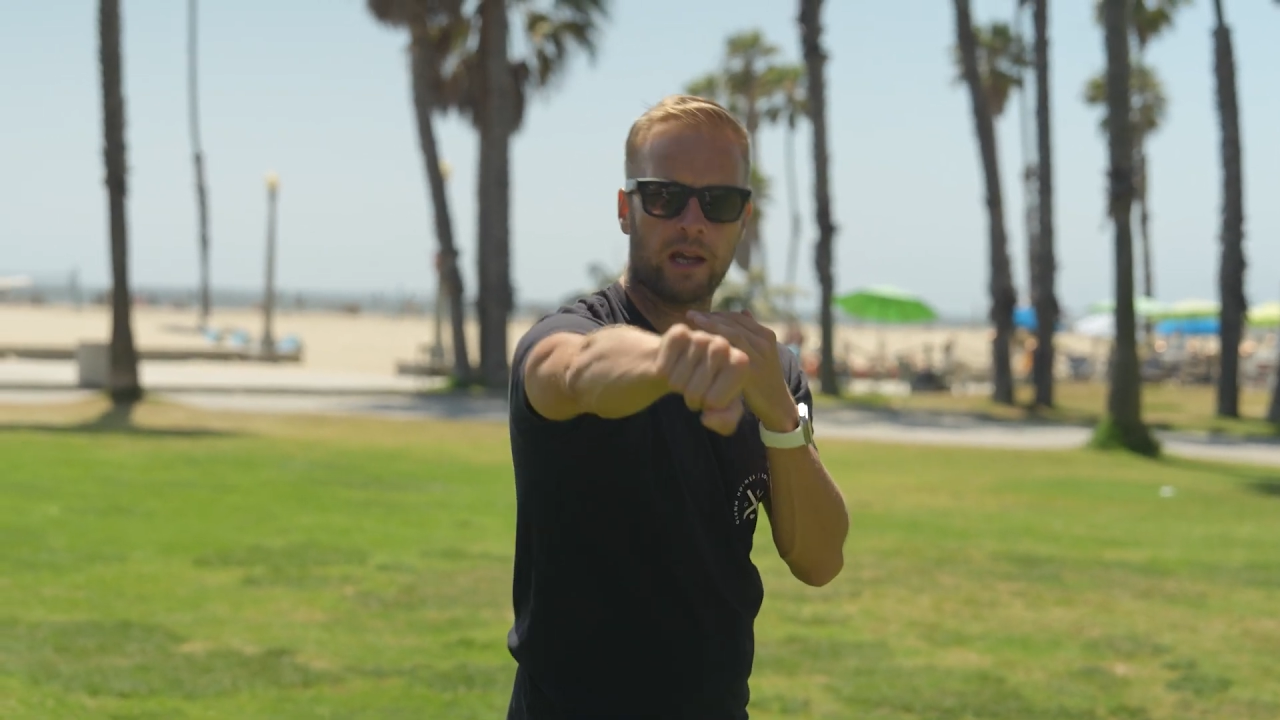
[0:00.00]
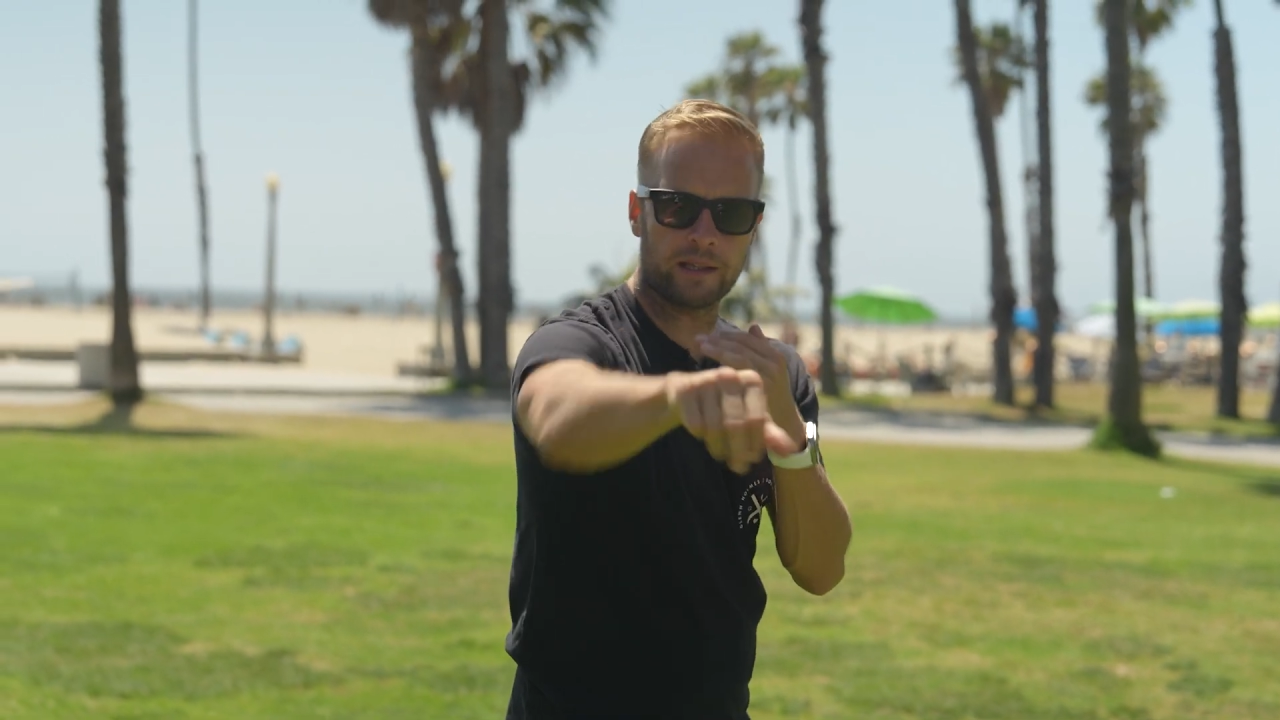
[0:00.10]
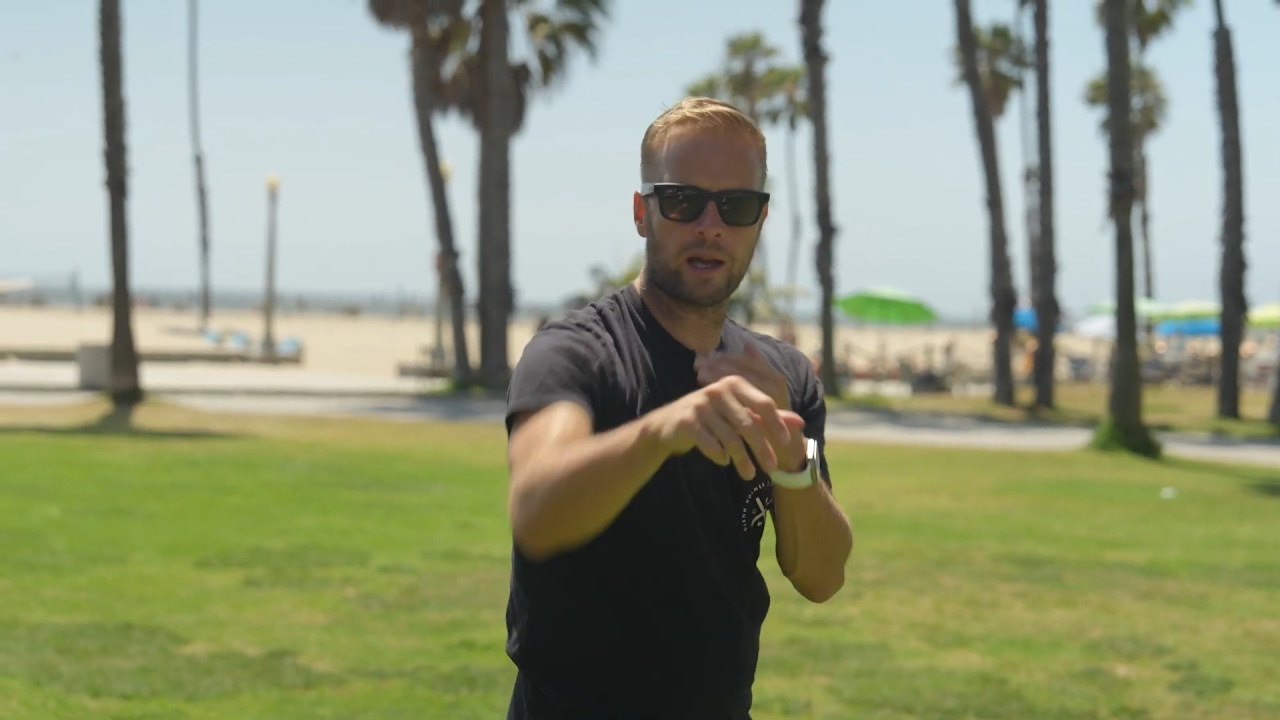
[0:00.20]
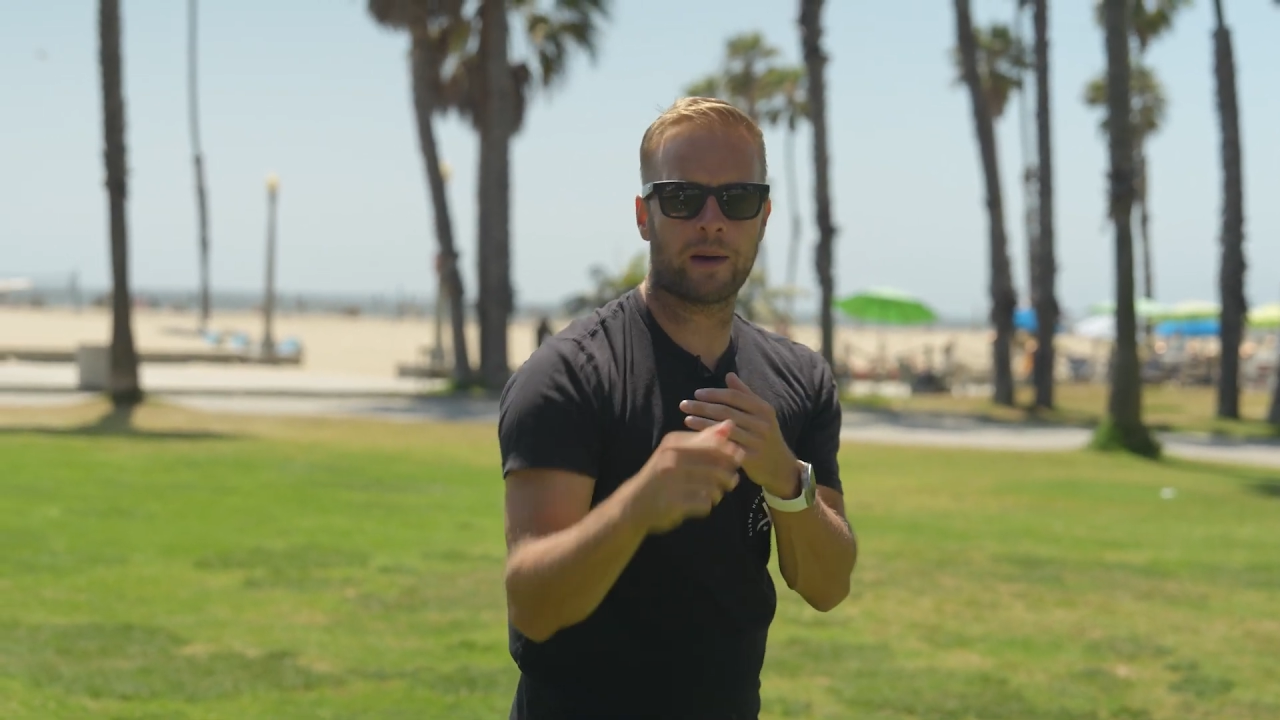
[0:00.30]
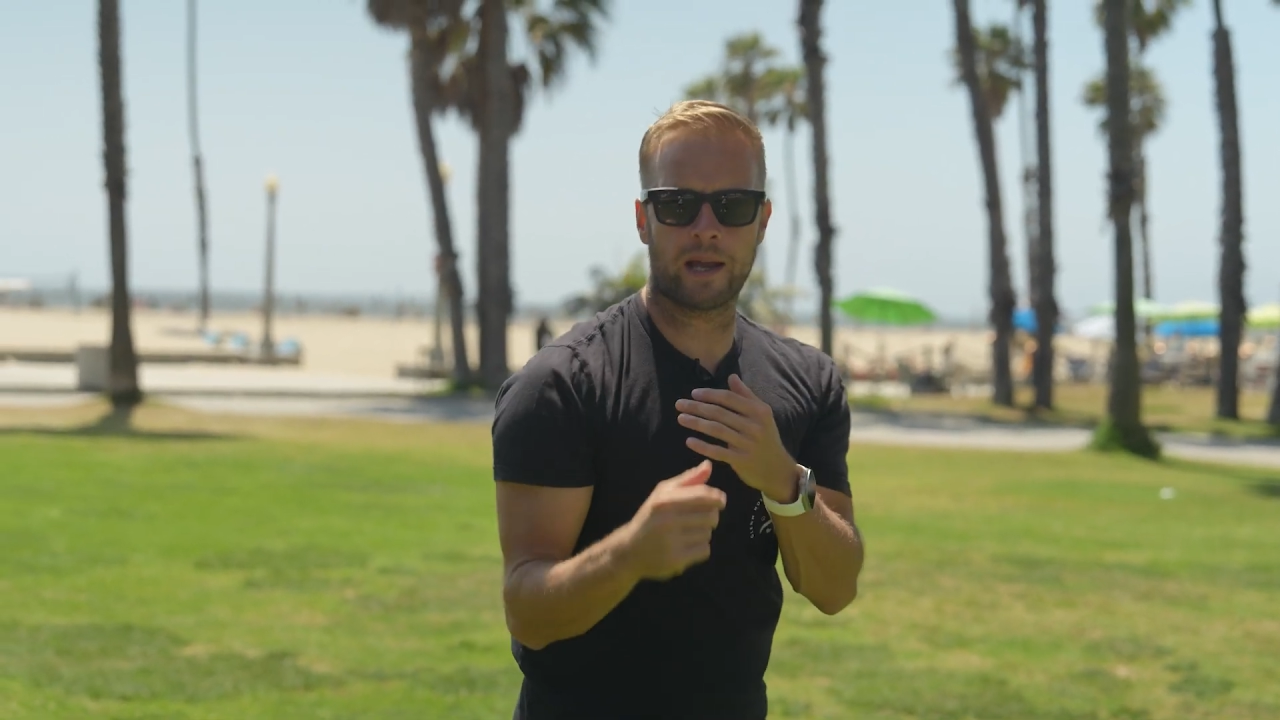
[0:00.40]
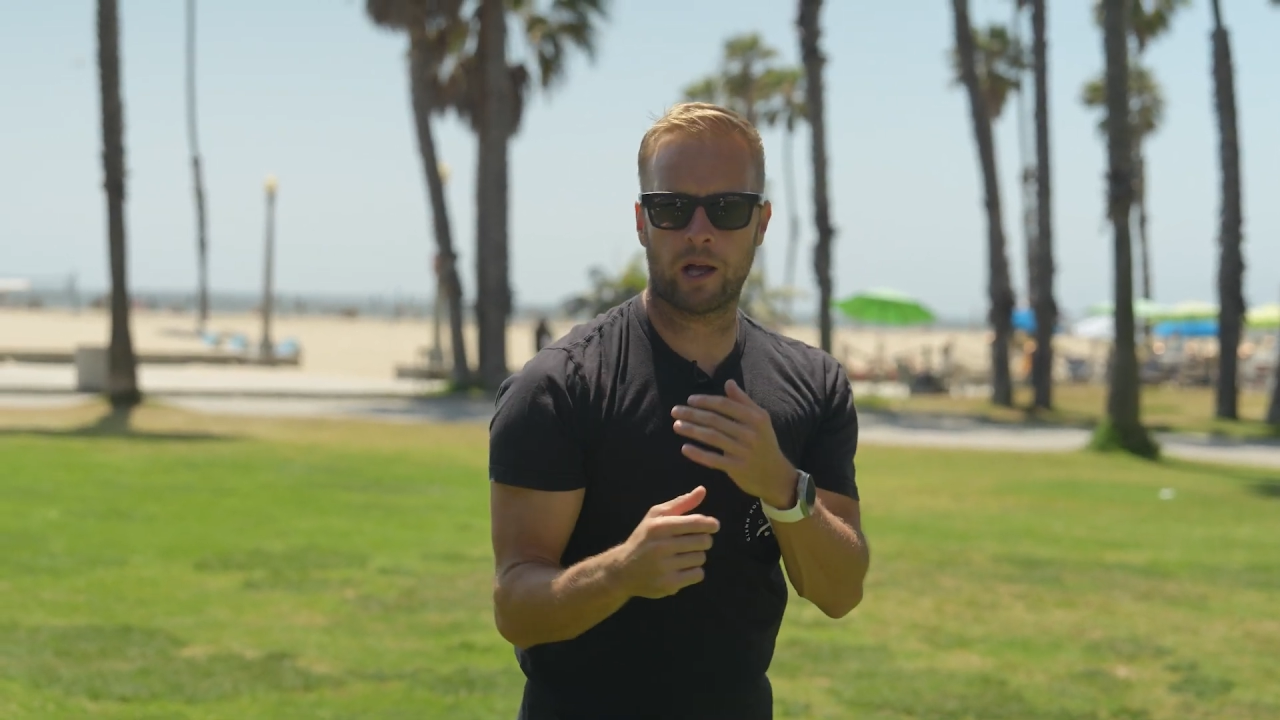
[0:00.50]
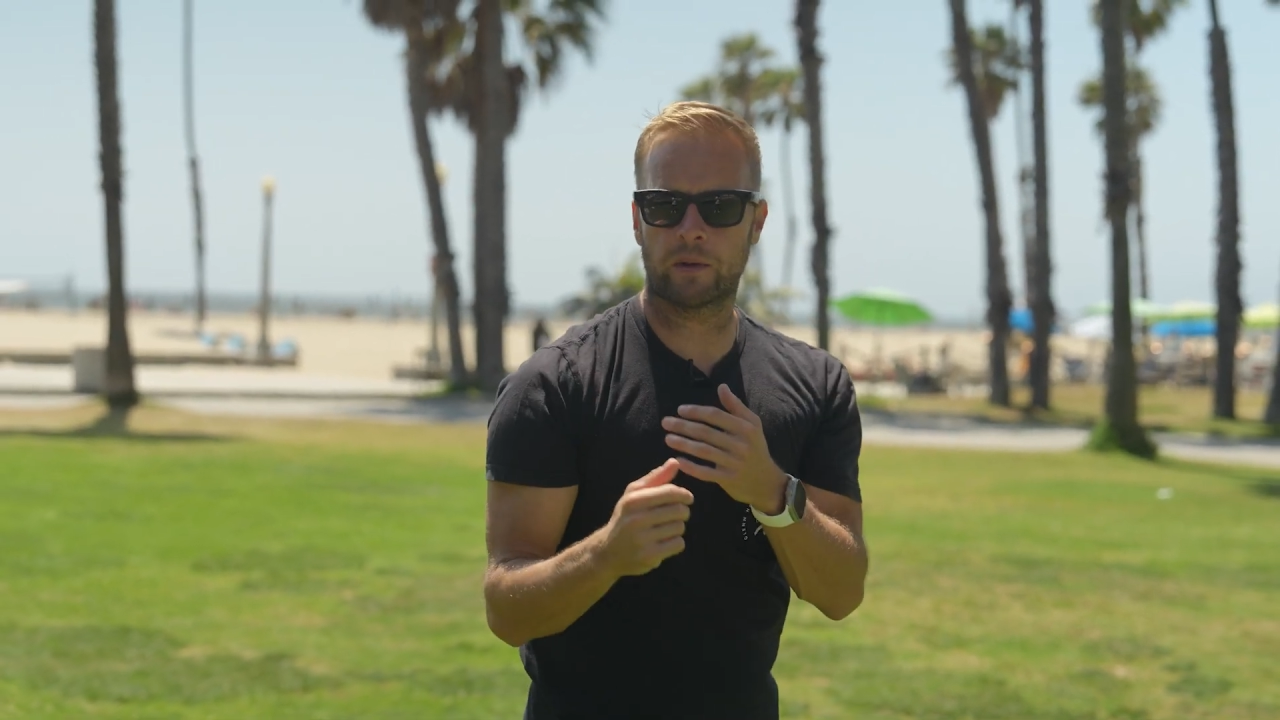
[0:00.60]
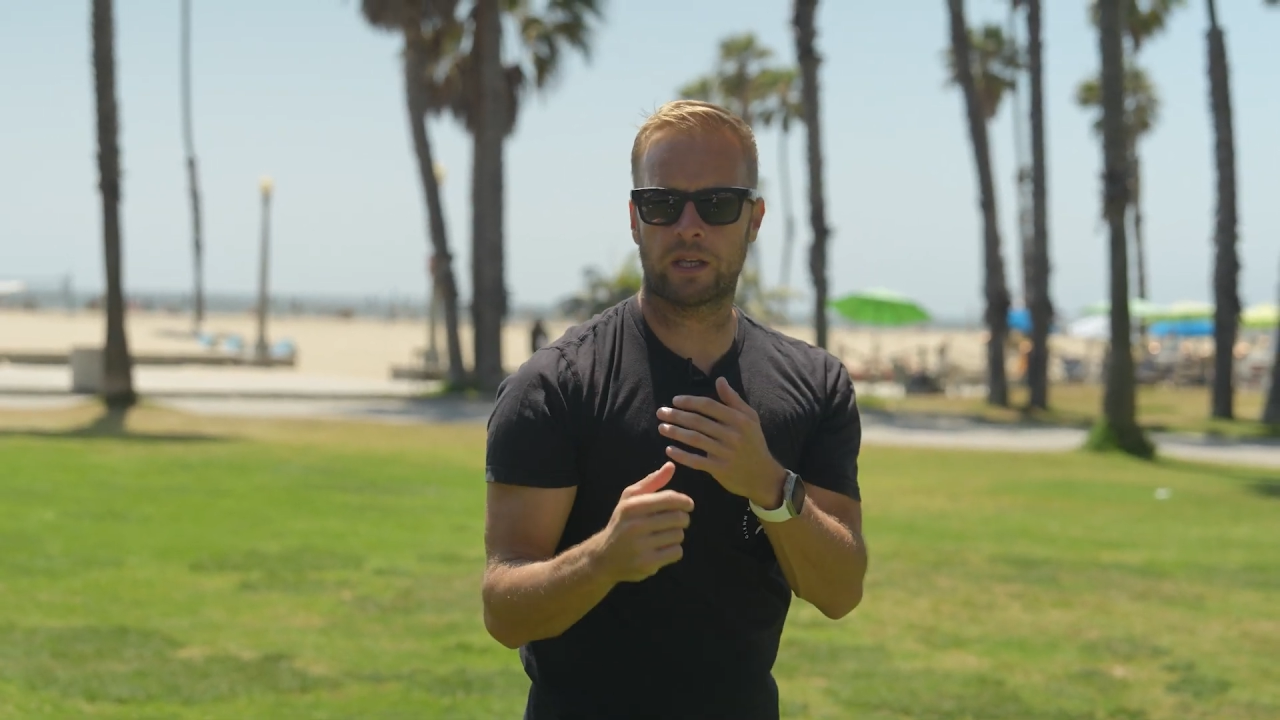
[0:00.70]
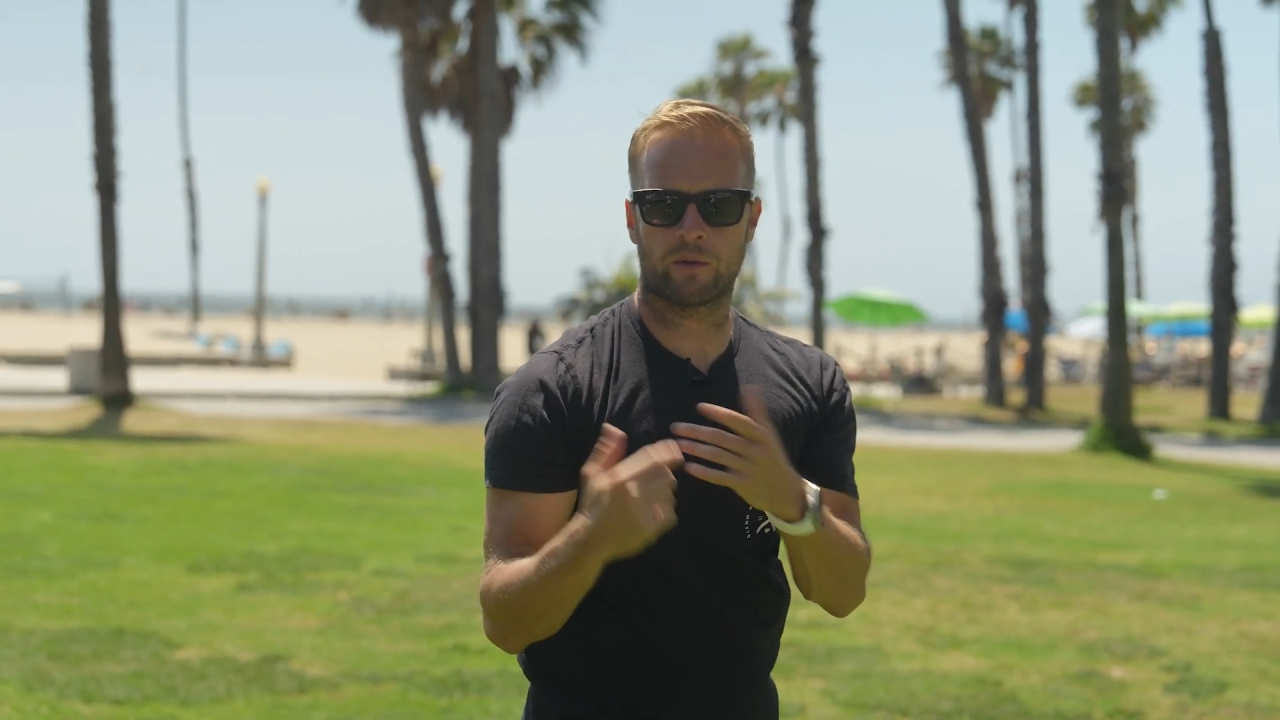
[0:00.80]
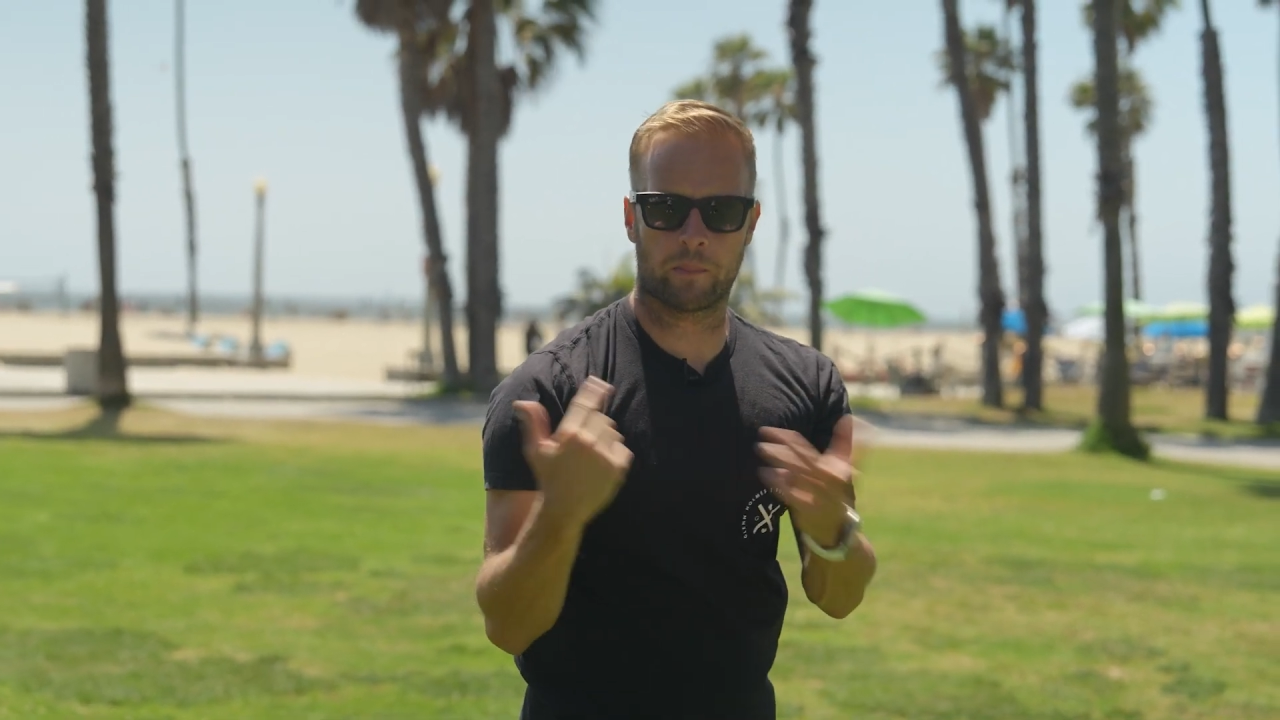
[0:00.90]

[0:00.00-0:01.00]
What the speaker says: and that might help you give